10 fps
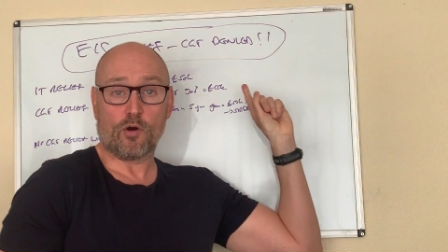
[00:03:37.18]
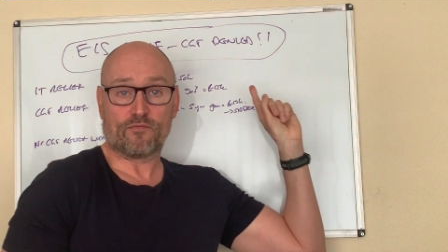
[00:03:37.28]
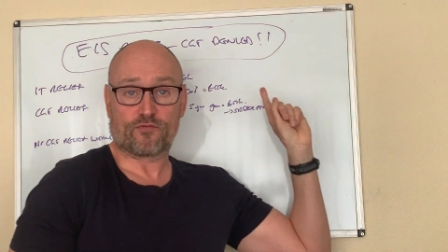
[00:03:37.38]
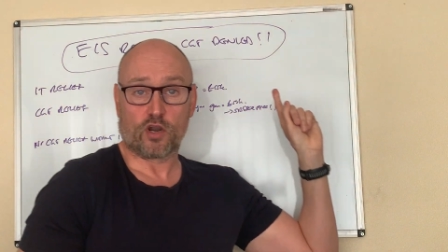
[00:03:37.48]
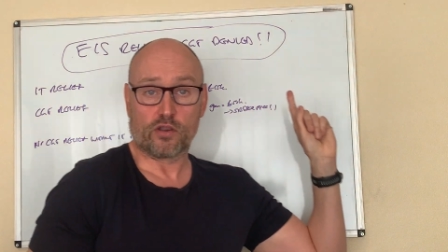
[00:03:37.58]

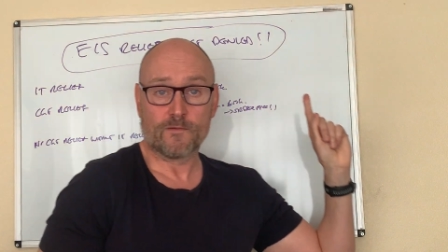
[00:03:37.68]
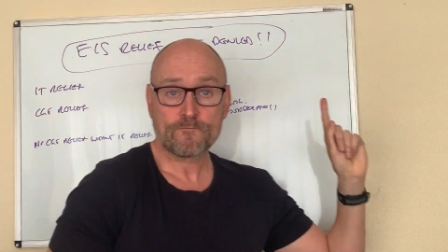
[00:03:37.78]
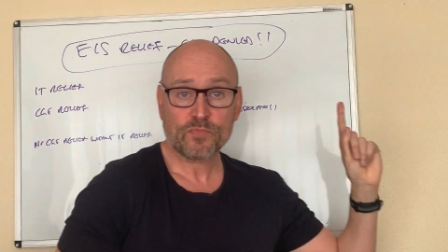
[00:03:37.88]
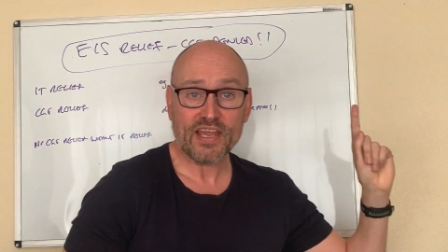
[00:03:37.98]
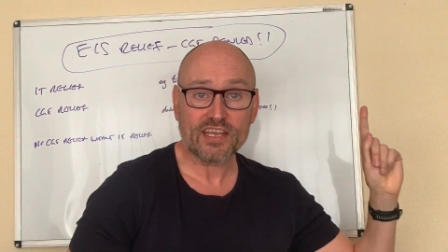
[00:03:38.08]
upfront
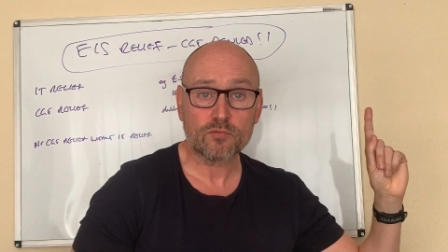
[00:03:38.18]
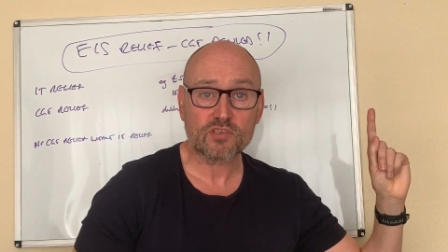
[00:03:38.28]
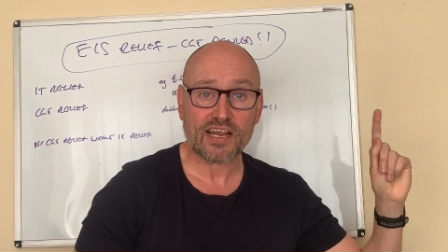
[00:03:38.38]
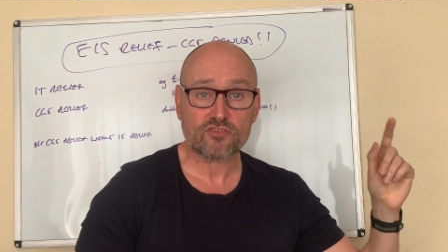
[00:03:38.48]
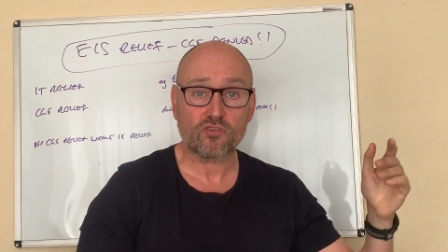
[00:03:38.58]
income
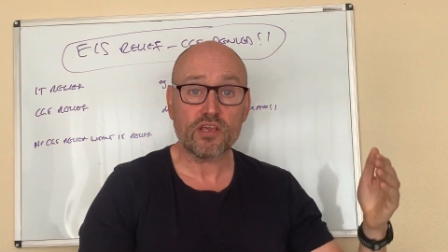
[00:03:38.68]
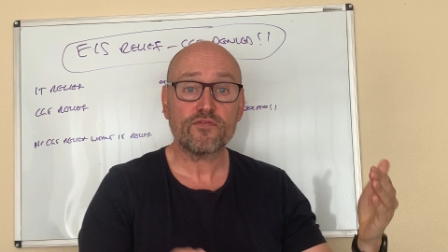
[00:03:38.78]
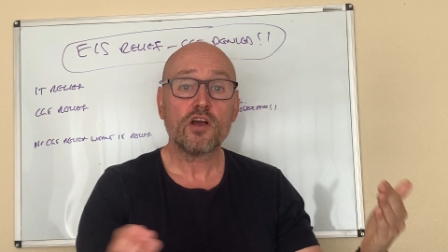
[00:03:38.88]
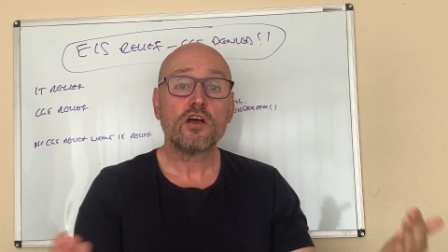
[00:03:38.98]
tax relief.